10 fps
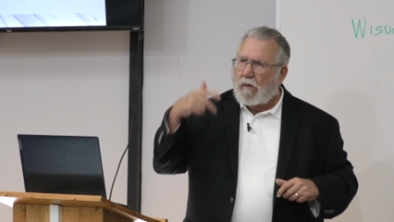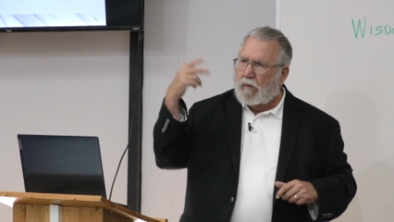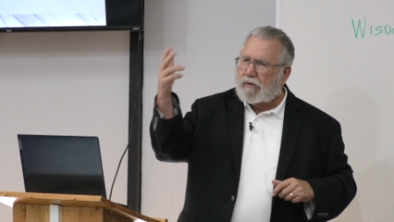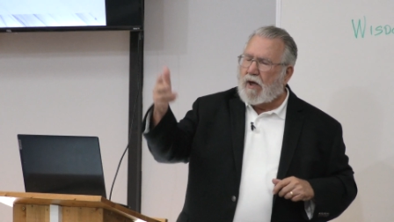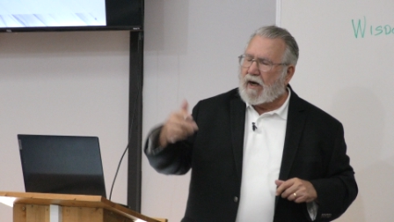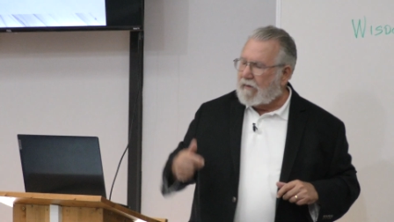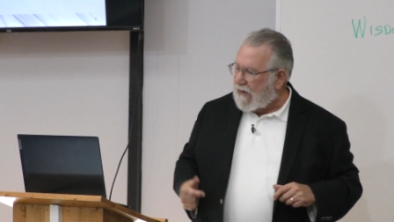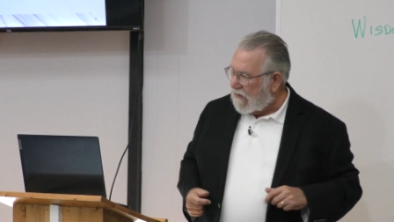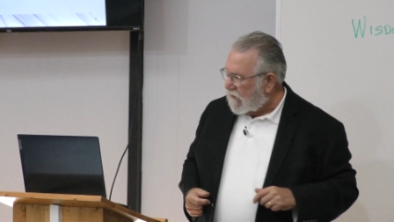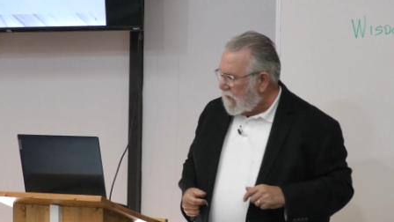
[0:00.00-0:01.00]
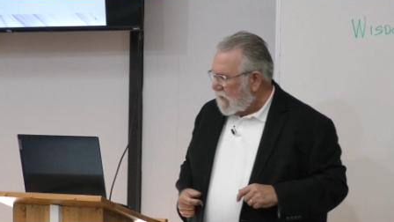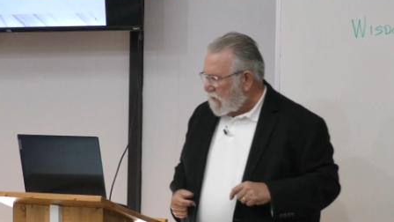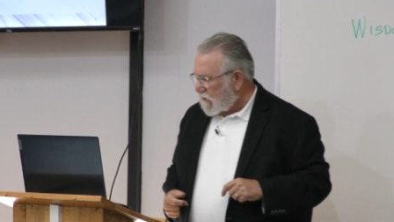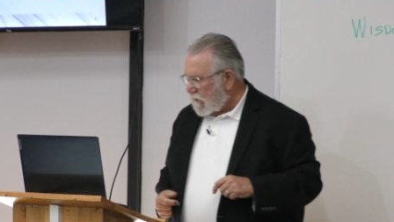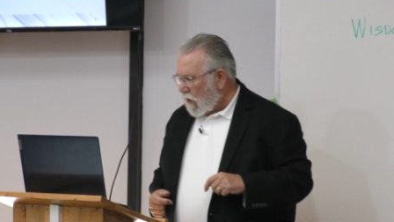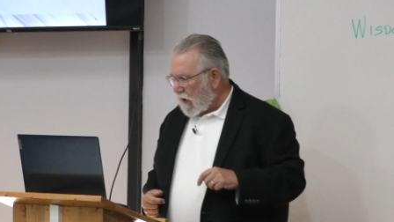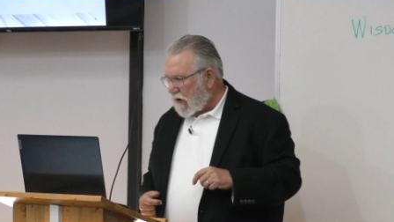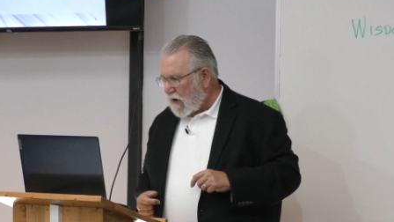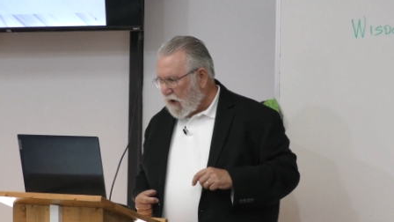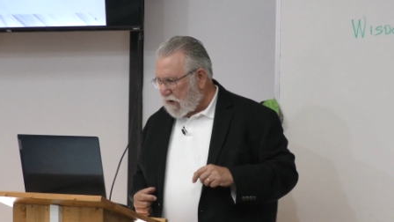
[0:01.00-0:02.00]
We'll talk about some
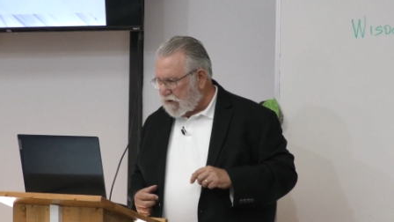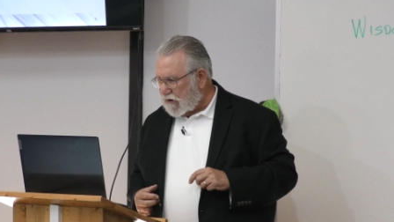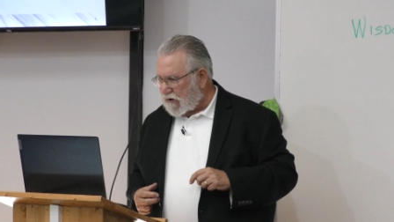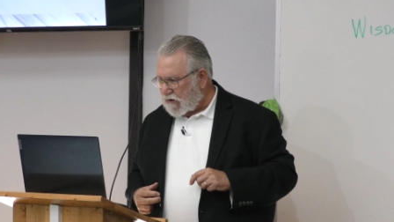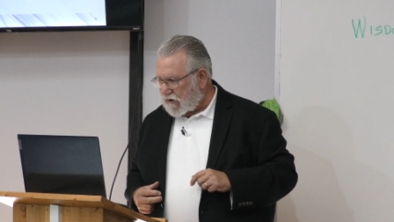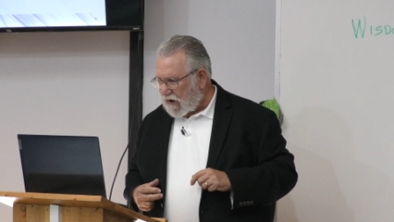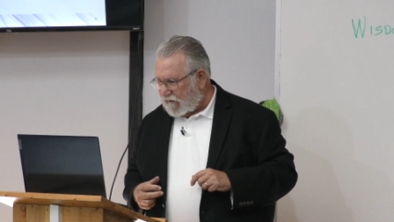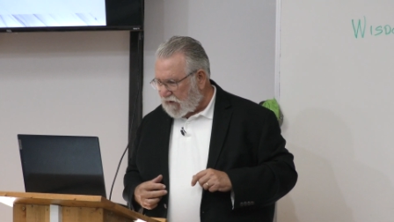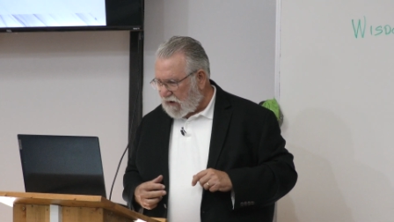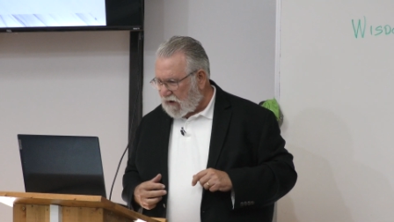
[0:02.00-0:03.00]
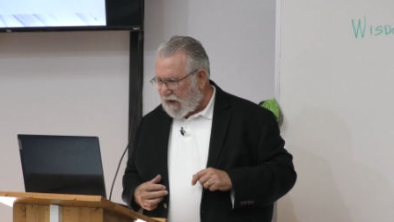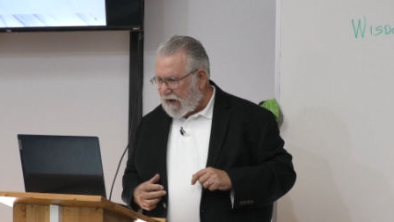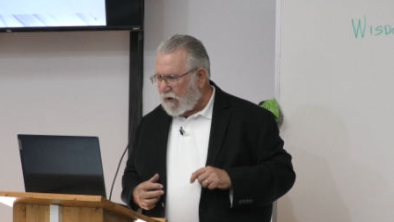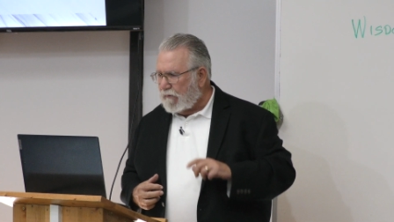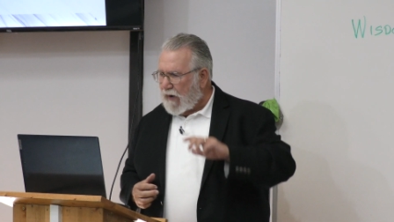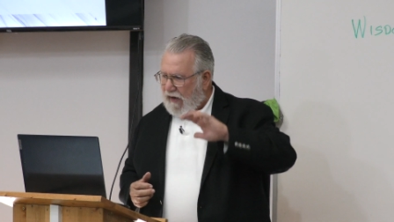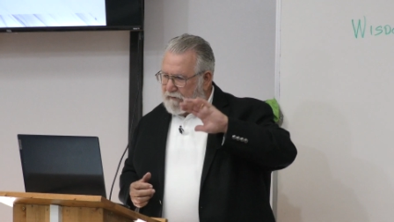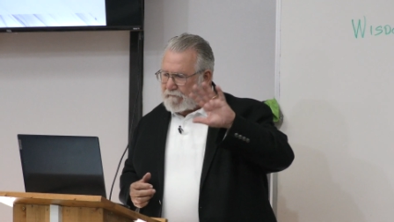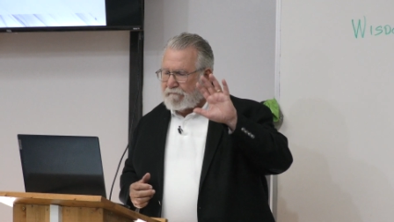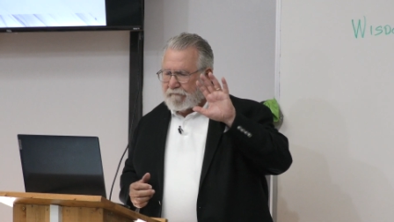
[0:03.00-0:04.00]
archaeology and stuff later, but
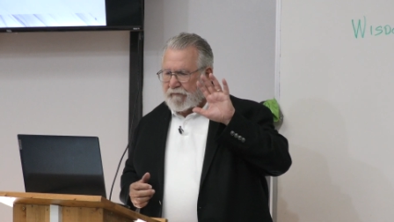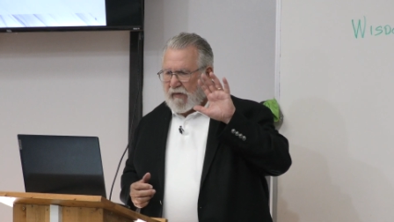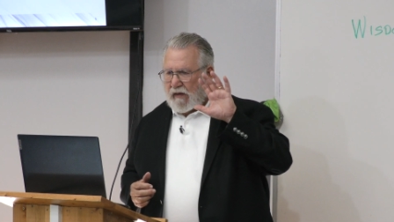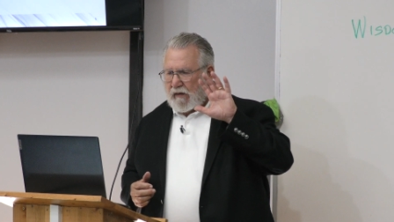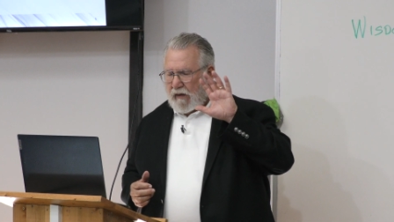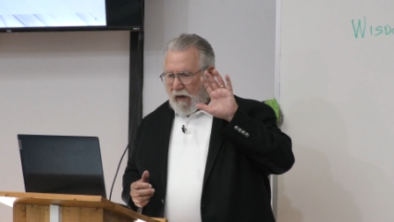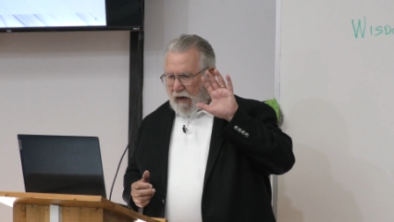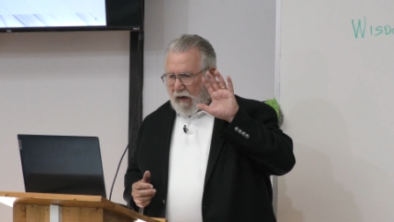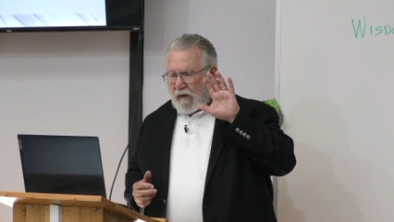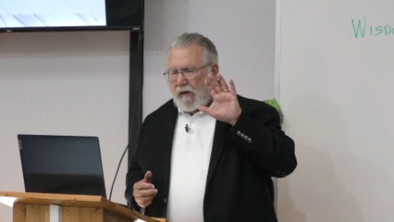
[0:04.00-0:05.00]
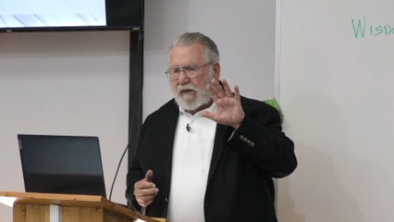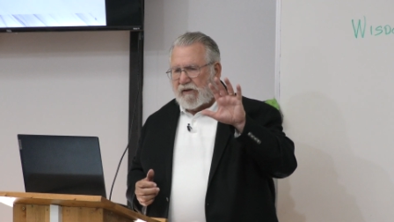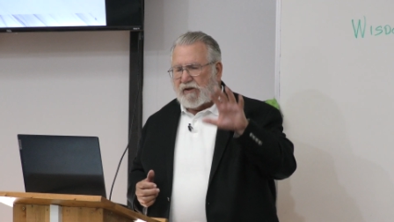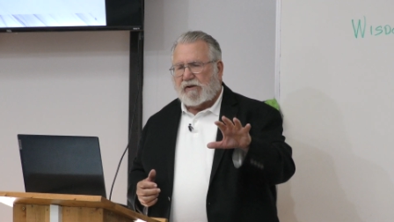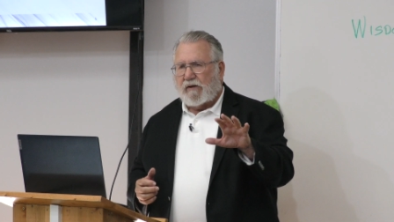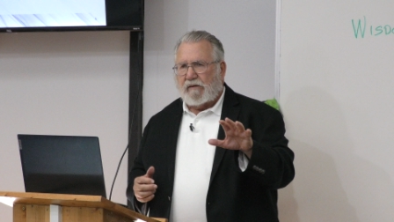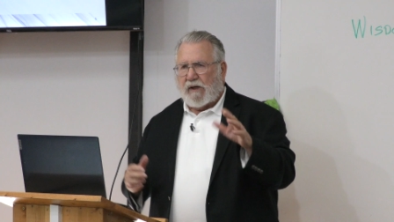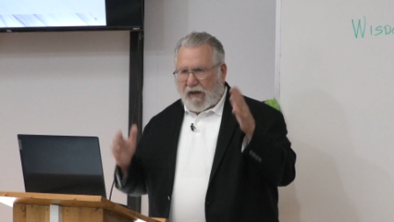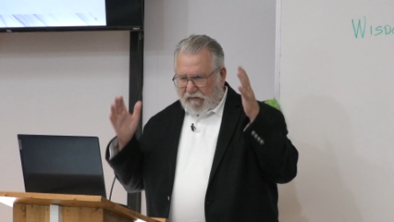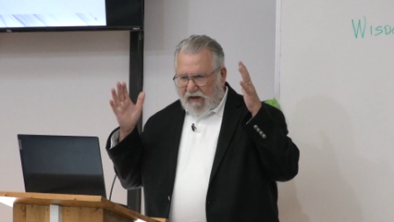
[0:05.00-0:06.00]

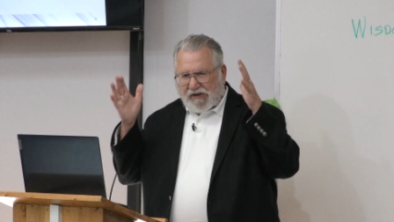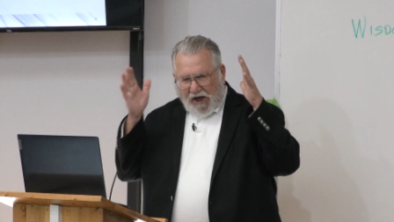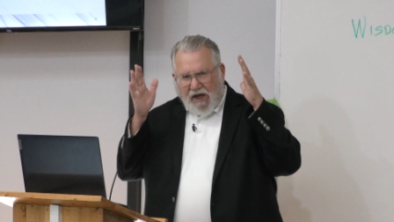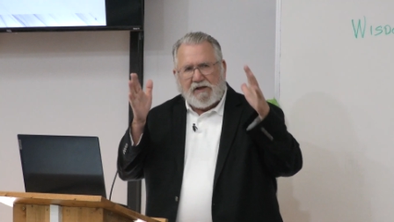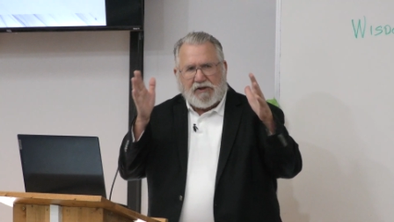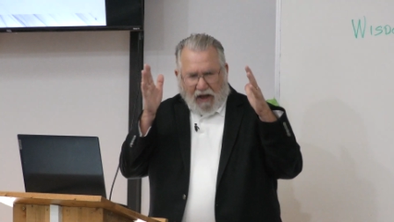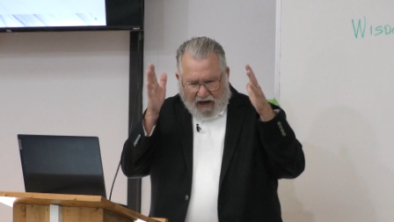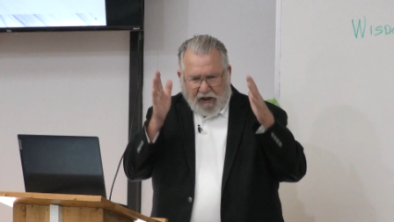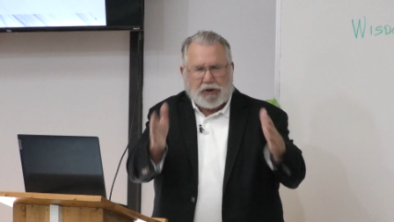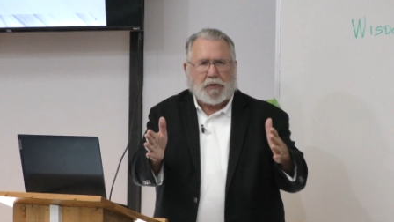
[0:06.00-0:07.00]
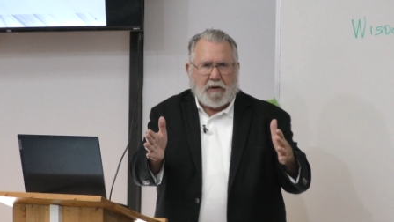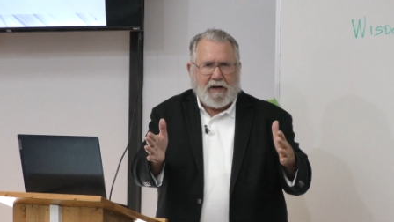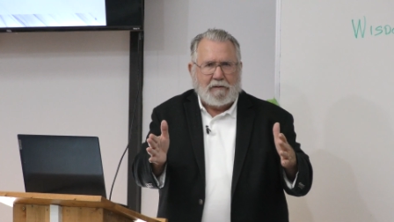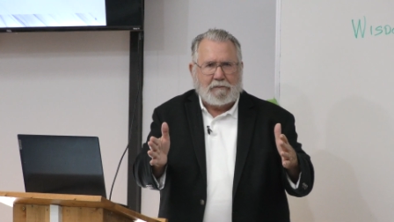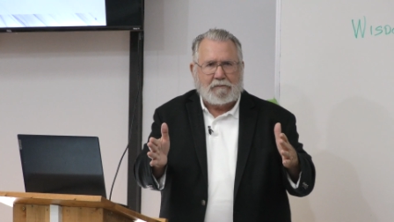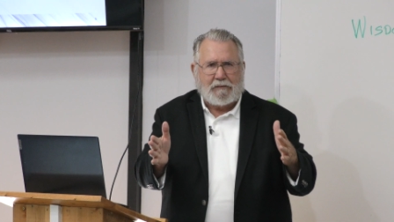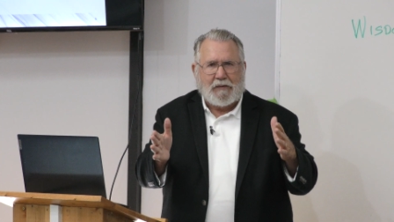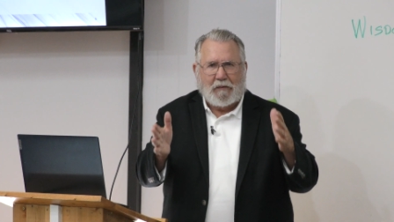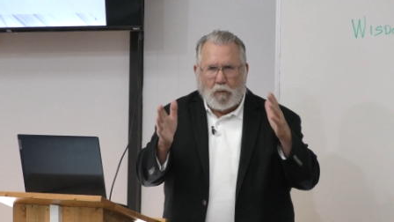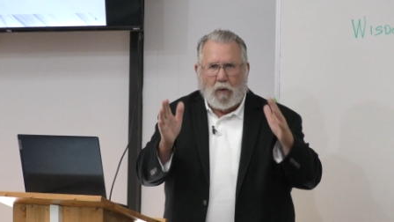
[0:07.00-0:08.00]
this is history,
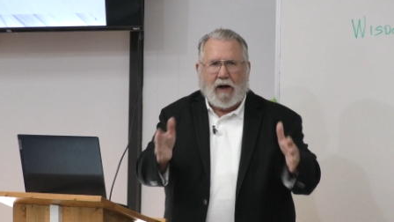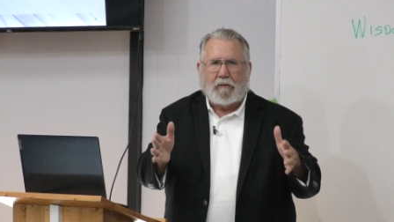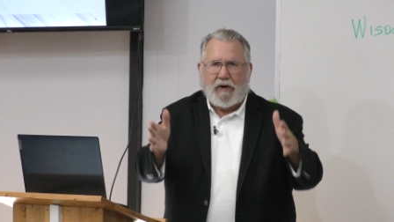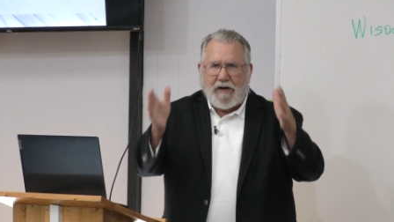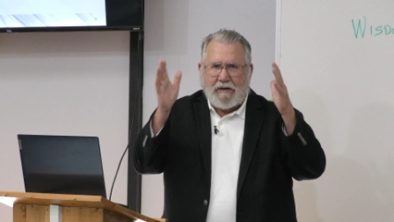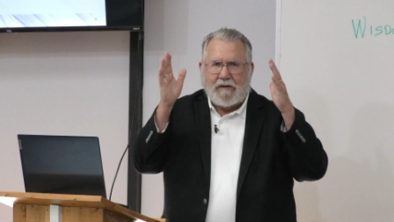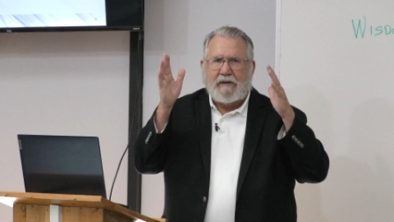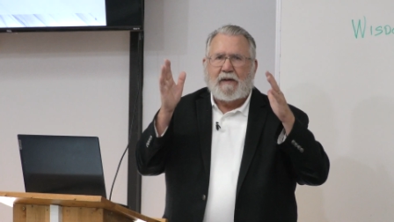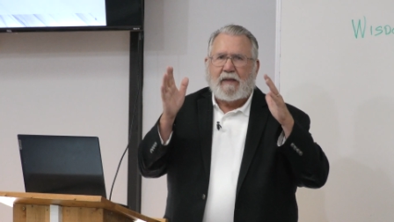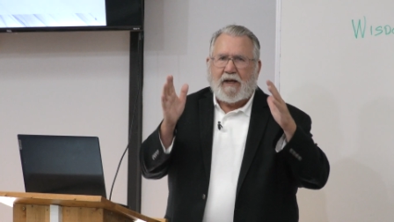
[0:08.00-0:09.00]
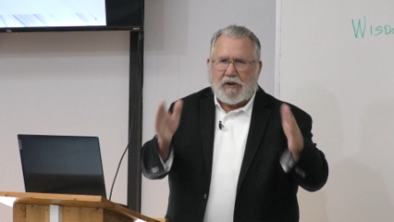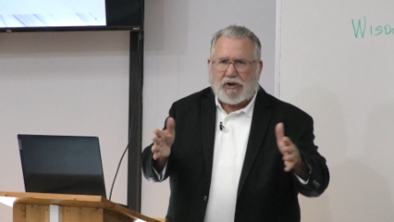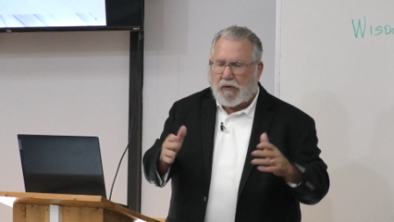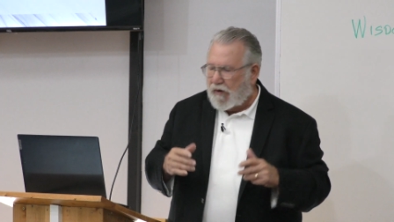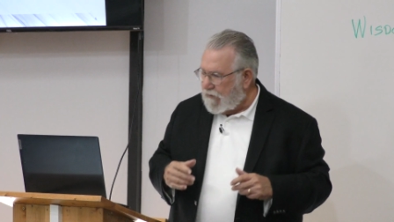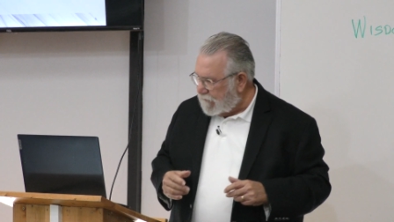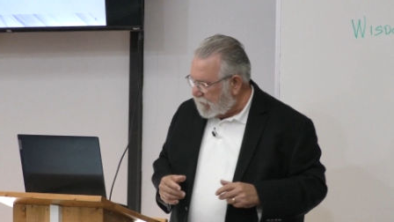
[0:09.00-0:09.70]
well-written history.